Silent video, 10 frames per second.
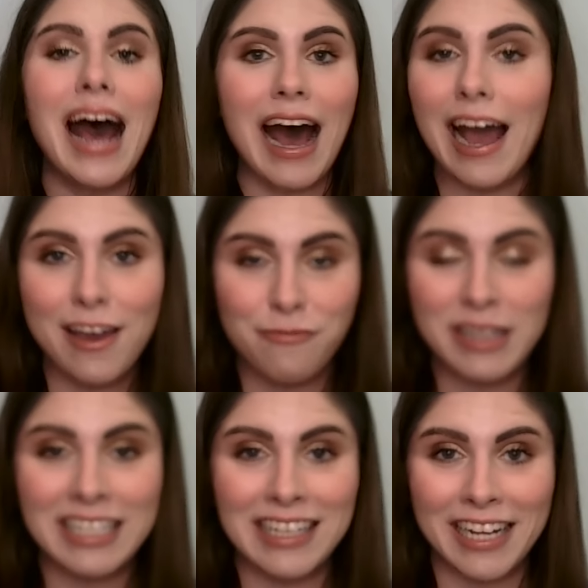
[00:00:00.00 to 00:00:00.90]
I have
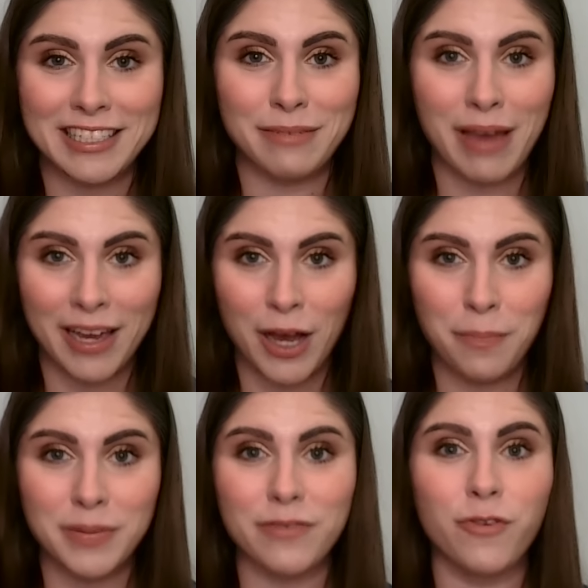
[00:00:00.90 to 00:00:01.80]
been collecting
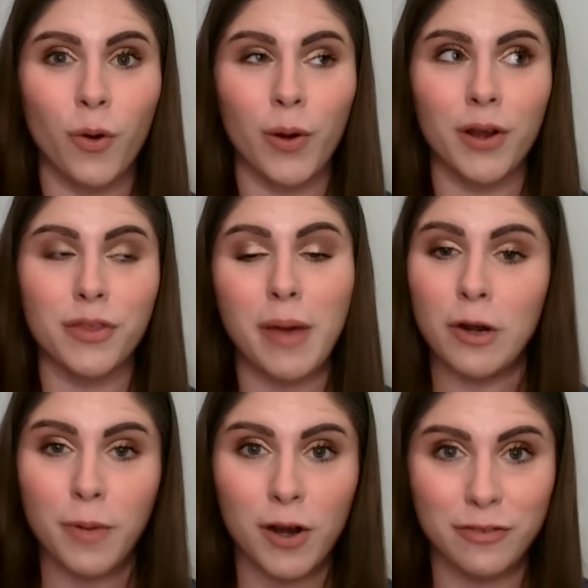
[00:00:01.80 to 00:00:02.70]
makeup for the
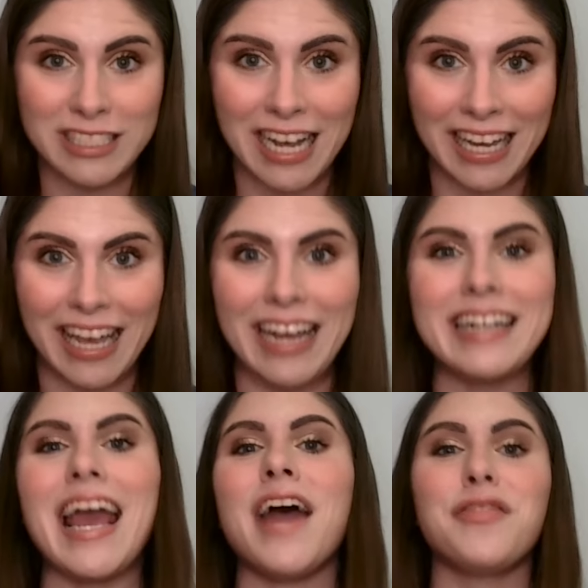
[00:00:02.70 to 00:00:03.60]
better part of a
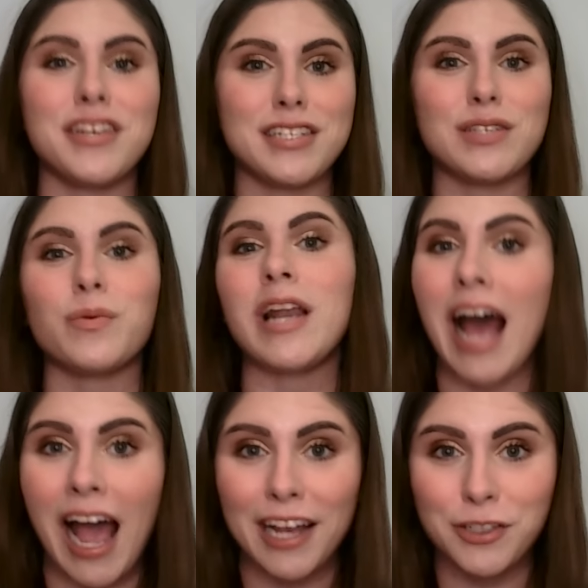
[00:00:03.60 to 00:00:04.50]
decade, and this is what
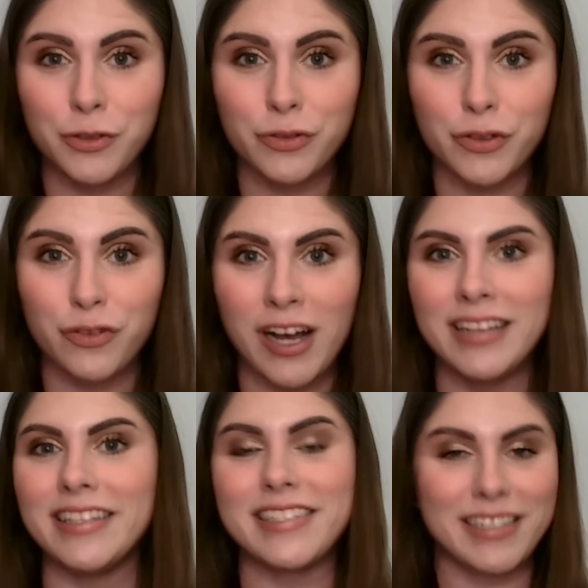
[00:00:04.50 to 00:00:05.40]
I do for
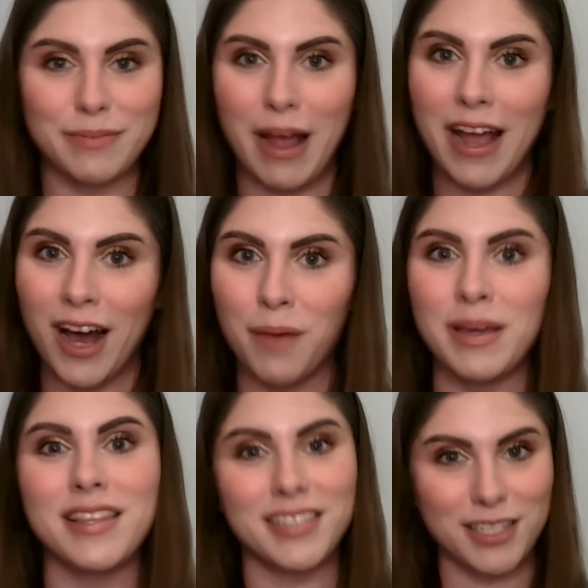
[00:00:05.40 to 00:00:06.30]
fun. This is my hobby,
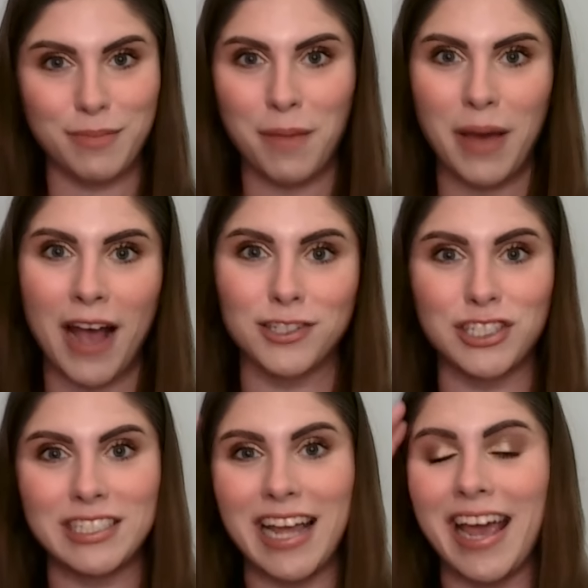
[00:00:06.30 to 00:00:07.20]
this is my
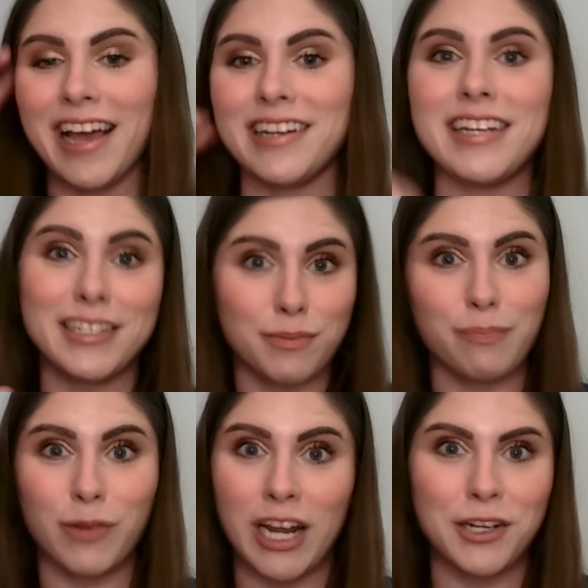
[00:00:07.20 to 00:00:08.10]
passion, and it's
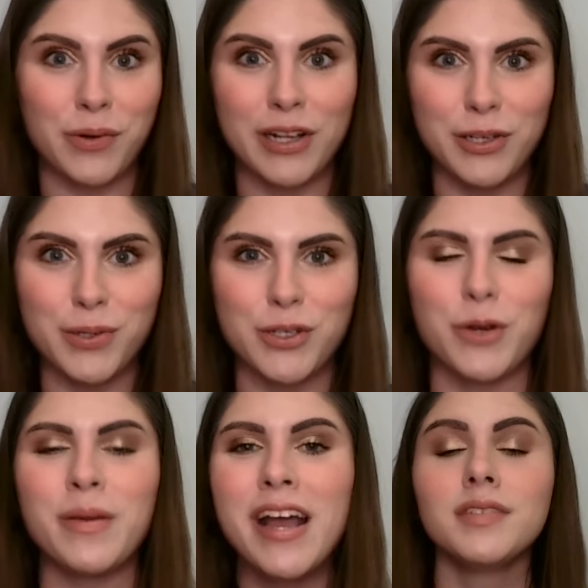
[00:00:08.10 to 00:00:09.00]
what I do on YouTube.